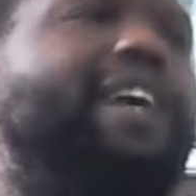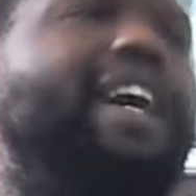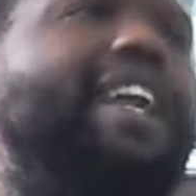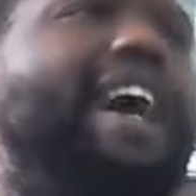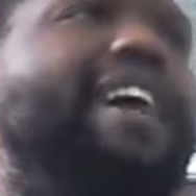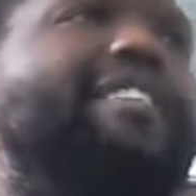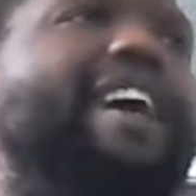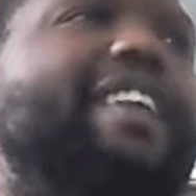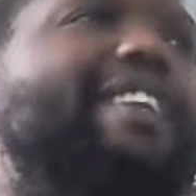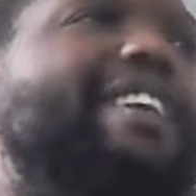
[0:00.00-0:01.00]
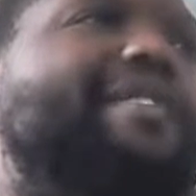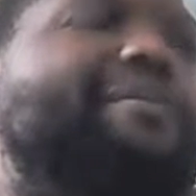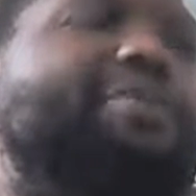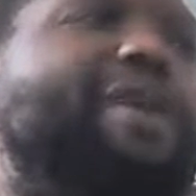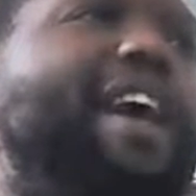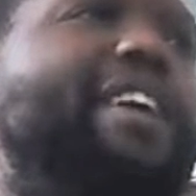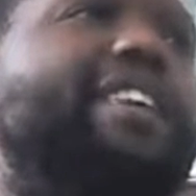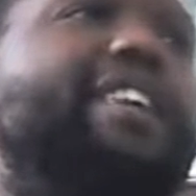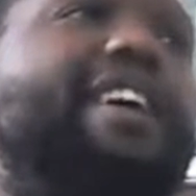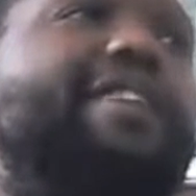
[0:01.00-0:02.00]
And that damn
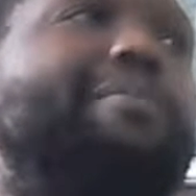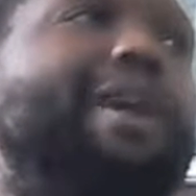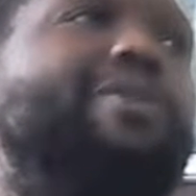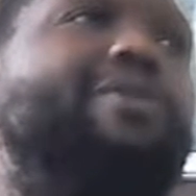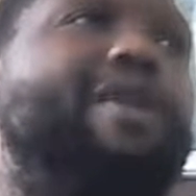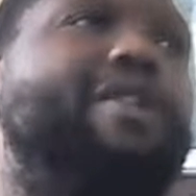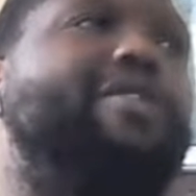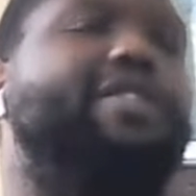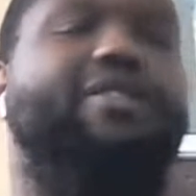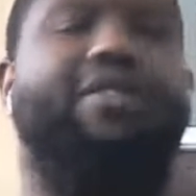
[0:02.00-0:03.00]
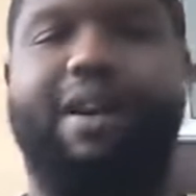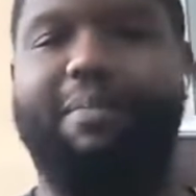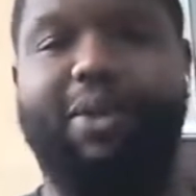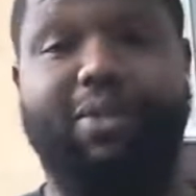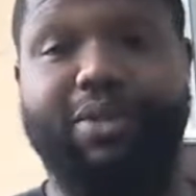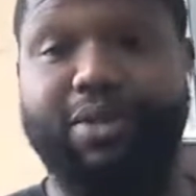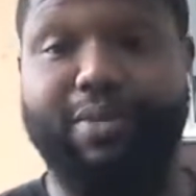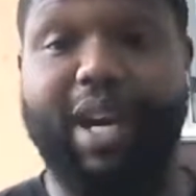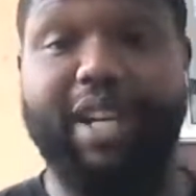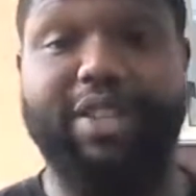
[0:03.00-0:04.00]
arachnid get on my wall, yo, I'm gonna lose
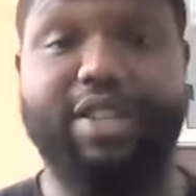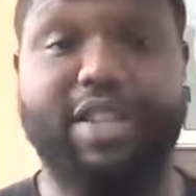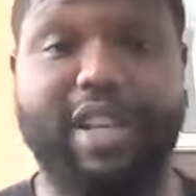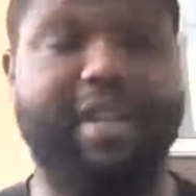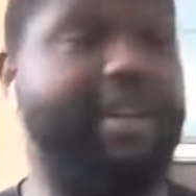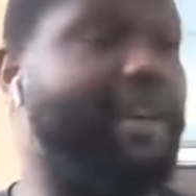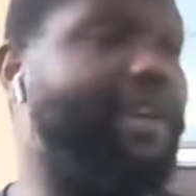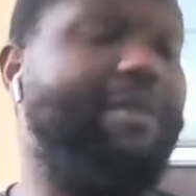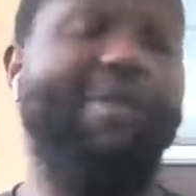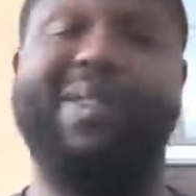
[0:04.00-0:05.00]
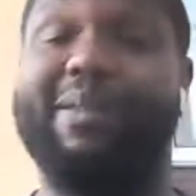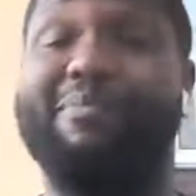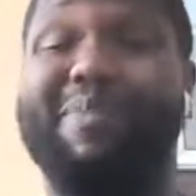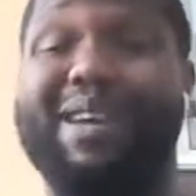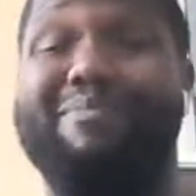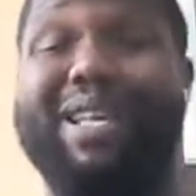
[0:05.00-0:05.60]
my shit, dog. One of them big